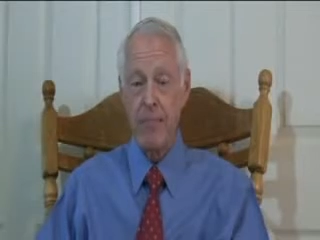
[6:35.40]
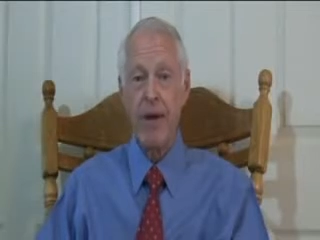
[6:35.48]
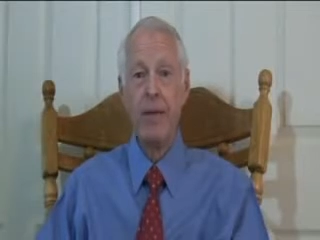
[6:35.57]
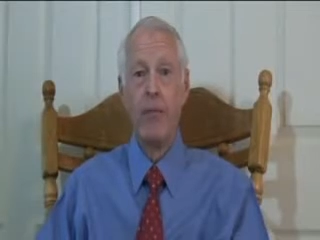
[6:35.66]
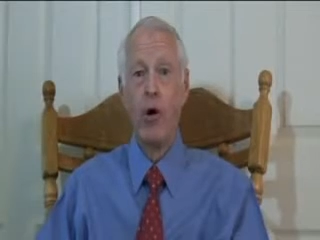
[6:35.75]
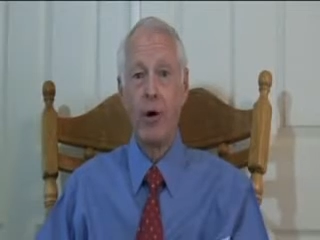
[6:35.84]

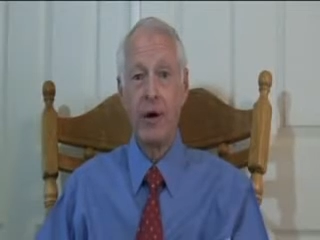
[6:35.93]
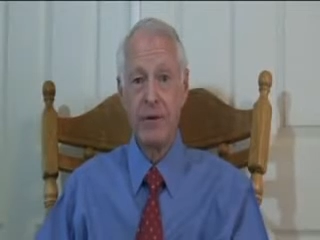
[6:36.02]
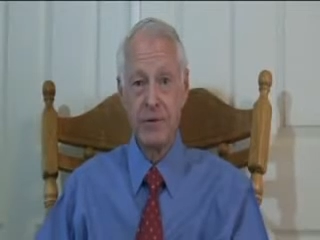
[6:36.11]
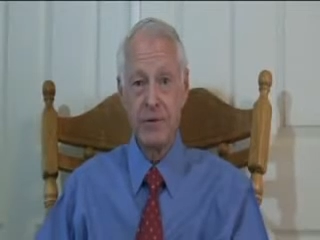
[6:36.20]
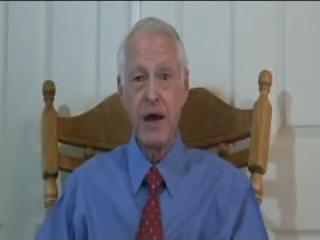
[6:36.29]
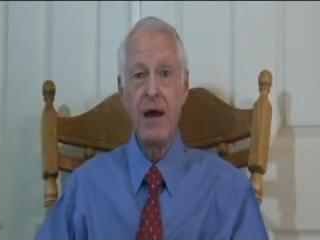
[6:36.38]
J.P.
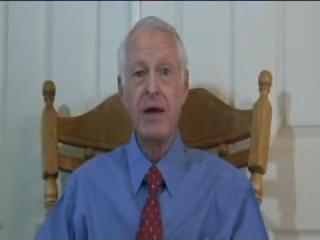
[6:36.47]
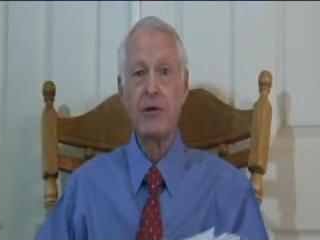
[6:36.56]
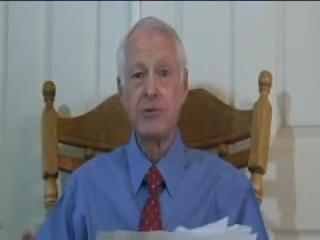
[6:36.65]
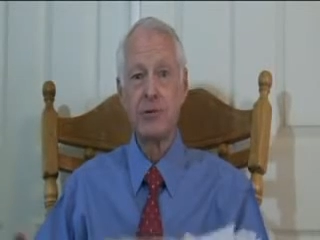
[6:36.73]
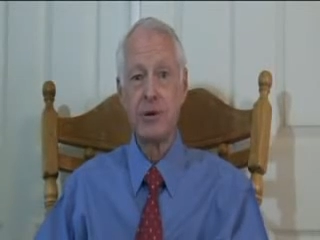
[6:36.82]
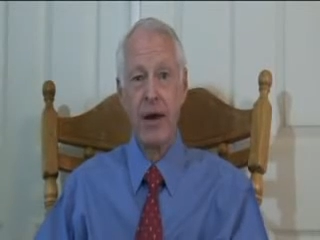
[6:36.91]
Morgan,
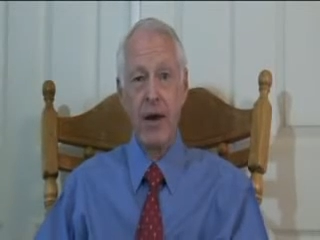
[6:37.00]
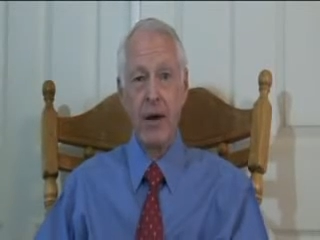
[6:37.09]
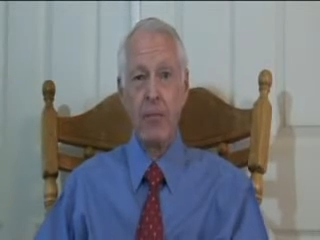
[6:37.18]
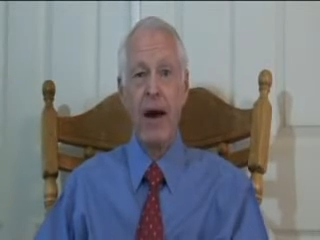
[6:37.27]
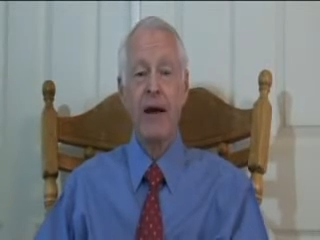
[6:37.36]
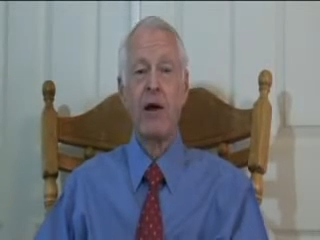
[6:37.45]
Chase,
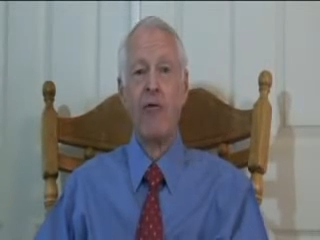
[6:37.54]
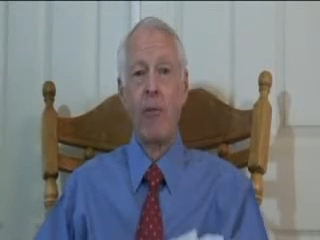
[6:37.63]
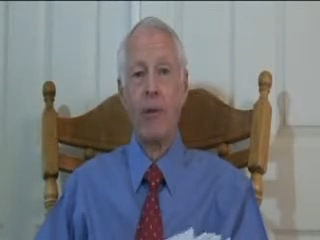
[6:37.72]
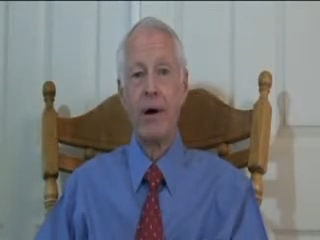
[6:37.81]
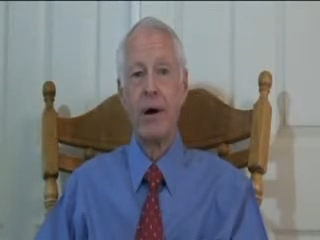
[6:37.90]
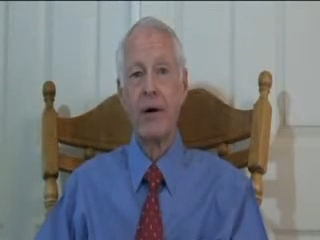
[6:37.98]
Bank of
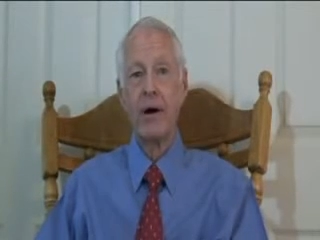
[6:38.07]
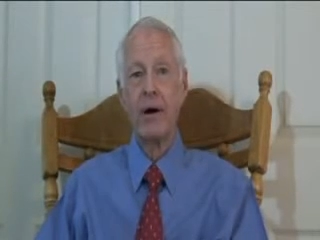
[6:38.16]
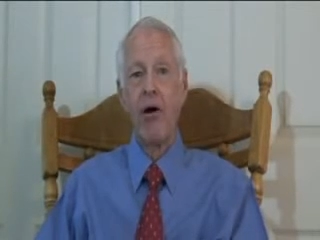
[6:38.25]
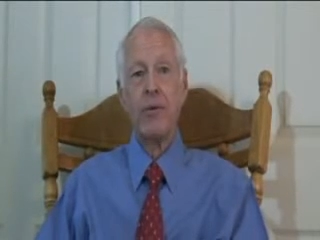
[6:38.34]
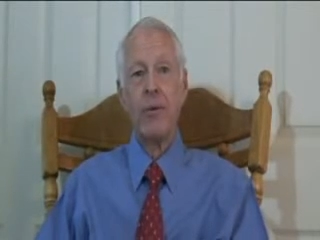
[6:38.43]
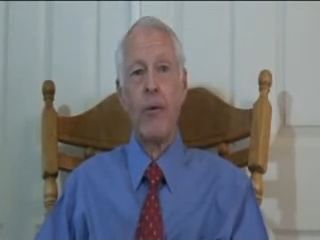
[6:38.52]

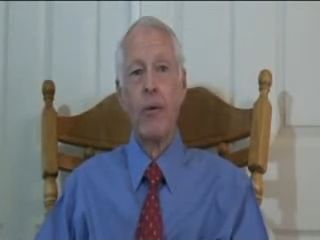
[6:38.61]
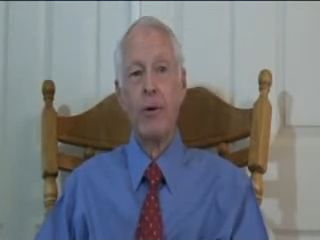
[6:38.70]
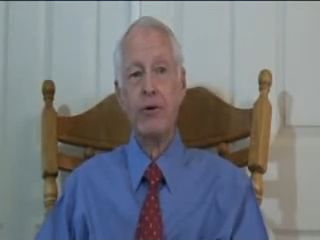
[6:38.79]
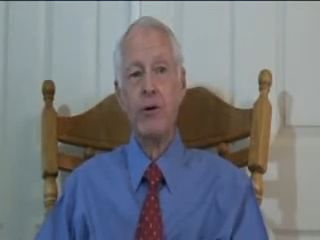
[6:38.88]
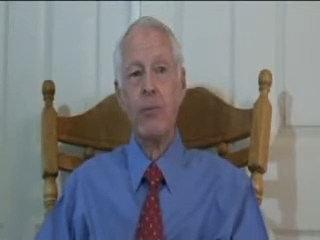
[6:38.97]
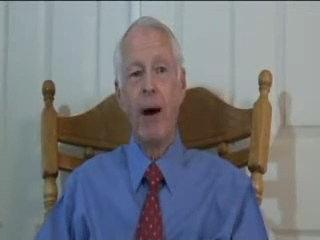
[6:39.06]
America.
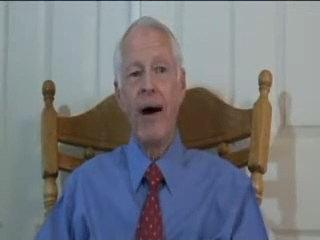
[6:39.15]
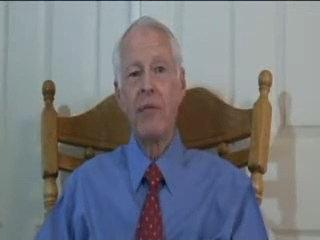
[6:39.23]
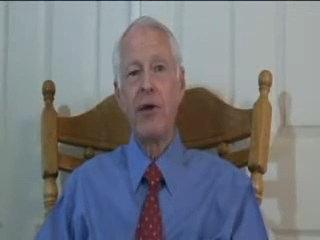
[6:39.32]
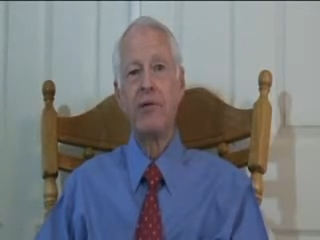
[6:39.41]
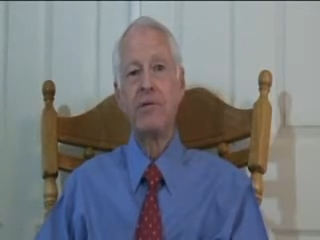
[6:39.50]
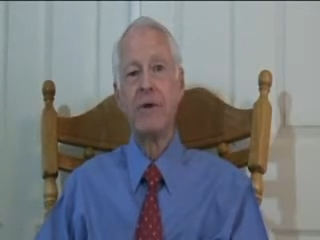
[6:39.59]
Would you
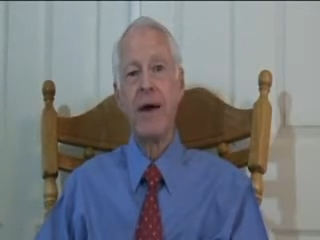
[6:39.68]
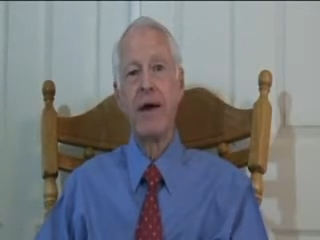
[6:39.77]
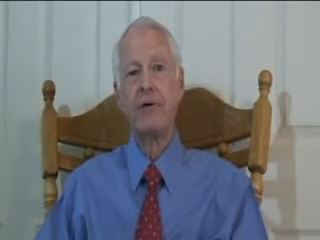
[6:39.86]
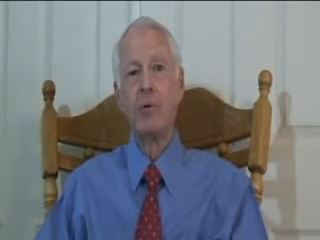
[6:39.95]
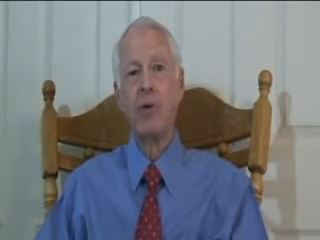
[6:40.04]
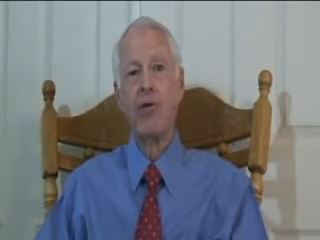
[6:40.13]
buy these
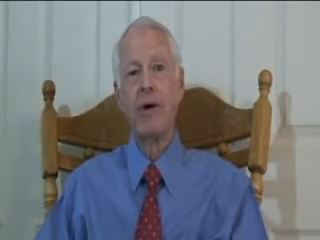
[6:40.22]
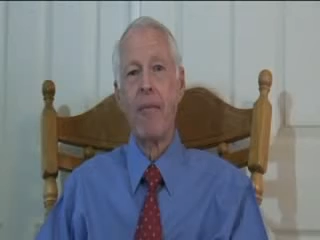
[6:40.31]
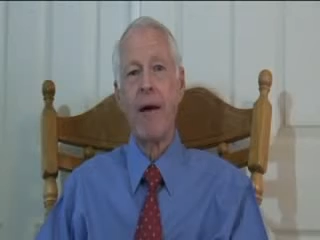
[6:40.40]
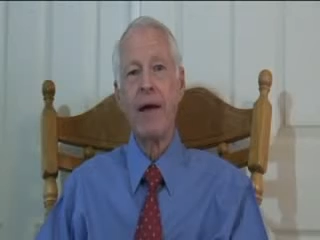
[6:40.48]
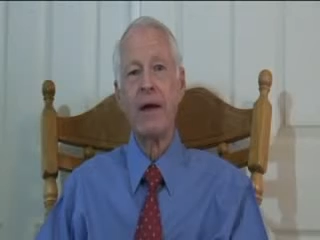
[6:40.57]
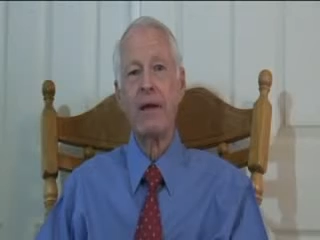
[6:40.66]
things when
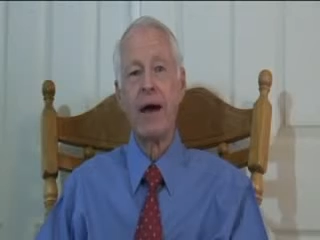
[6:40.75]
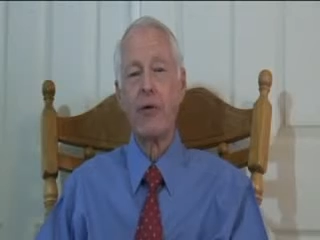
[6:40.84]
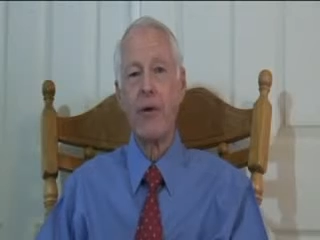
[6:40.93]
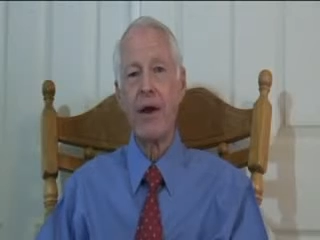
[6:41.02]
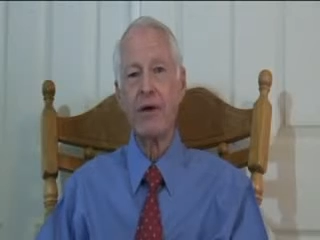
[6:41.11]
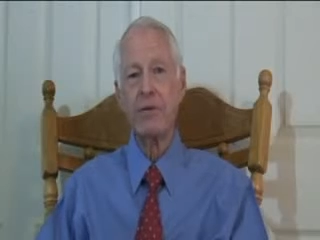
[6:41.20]
they're making
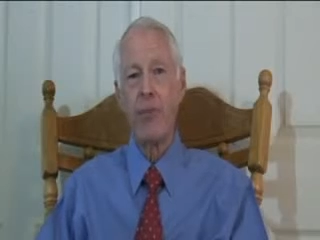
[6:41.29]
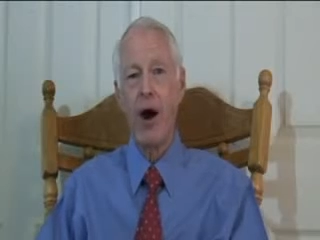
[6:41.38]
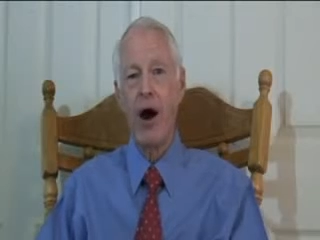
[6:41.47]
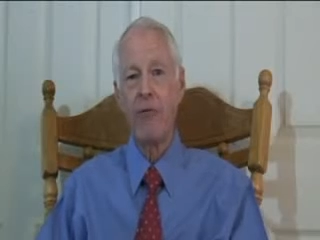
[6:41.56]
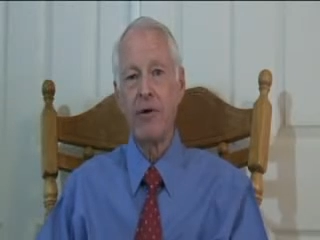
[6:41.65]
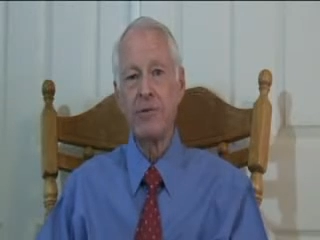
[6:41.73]
their greatest
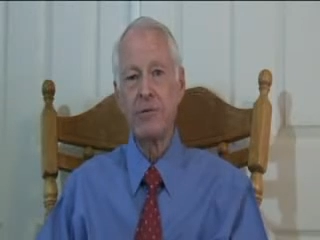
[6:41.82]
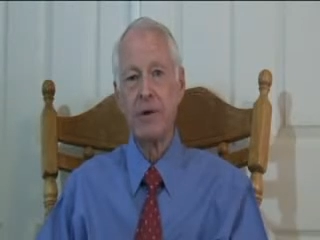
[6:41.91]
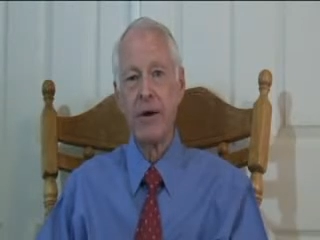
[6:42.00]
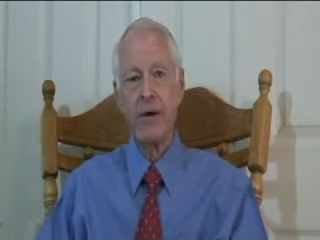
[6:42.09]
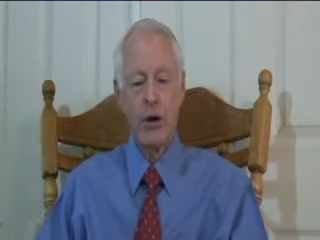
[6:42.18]
profits?